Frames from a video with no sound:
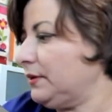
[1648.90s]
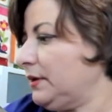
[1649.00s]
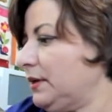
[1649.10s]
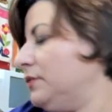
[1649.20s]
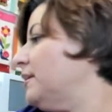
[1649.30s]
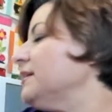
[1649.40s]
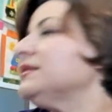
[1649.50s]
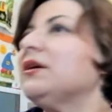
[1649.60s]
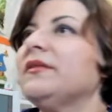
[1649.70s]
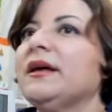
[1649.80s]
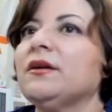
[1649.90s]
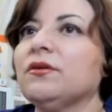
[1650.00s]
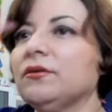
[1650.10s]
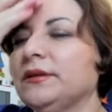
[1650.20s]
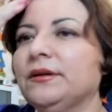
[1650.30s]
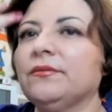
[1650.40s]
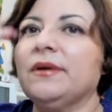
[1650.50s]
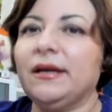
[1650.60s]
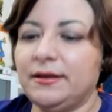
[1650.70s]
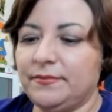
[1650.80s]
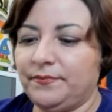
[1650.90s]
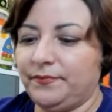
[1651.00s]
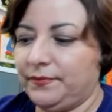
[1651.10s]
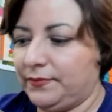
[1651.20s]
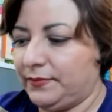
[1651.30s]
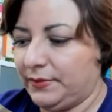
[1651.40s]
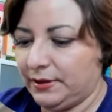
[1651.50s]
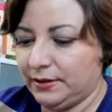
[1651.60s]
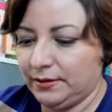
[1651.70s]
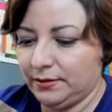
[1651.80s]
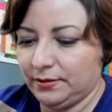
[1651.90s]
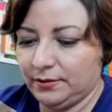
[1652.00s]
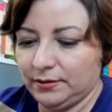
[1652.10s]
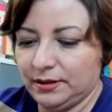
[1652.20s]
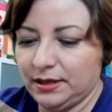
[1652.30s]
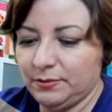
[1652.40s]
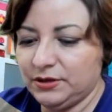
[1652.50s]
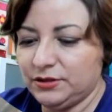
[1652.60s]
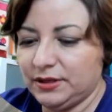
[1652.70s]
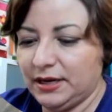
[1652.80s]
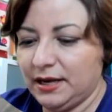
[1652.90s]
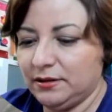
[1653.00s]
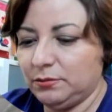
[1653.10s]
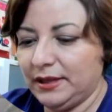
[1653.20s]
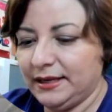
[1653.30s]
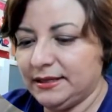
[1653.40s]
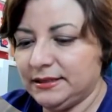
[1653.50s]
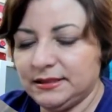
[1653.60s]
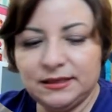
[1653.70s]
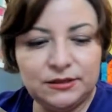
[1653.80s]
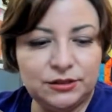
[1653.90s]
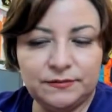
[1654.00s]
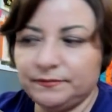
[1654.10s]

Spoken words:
And you guys saw that earlier, right? The image that had the blanket stitch.